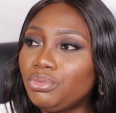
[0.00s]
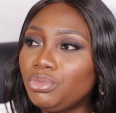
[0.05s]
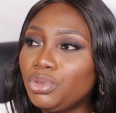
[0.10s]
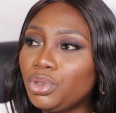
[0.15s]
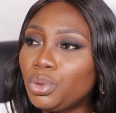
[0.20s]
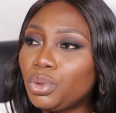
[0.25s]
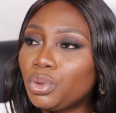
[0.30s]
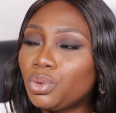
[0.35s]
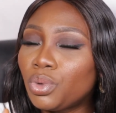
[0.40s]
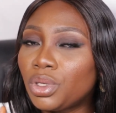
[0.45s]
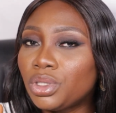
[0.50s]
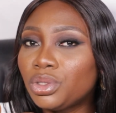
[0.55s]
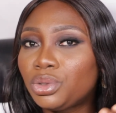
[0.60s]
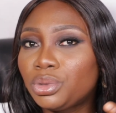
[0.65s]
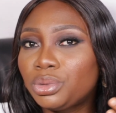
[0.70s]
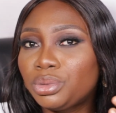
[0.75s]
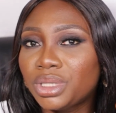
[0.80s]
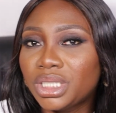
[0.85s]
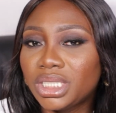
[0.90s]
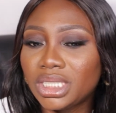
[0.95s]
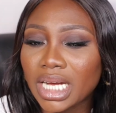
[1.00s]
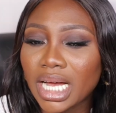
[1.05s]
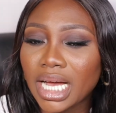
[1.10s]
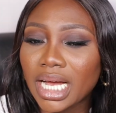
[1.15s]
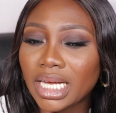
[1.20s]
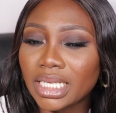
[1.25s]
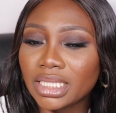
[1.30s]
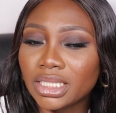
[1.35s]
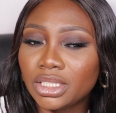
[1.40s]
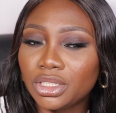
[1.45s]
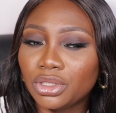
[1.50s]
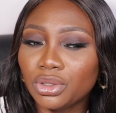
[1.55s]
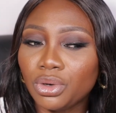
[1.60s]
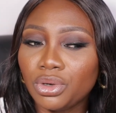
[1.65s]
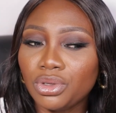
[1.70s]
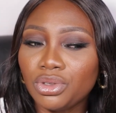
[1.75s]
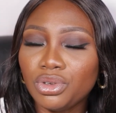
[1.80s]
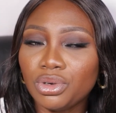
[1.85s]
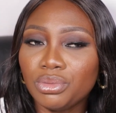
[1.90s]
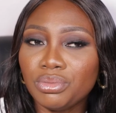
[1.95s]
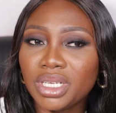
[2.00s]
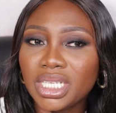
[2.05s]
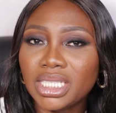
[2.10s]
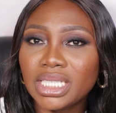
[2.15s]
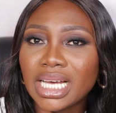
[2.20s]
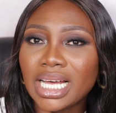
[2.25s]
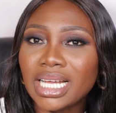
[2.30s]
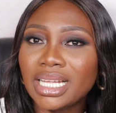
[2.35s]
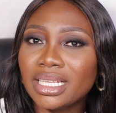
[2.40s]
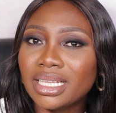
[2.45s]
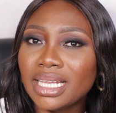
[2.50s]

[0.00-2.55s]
you would want to recharge on your meter,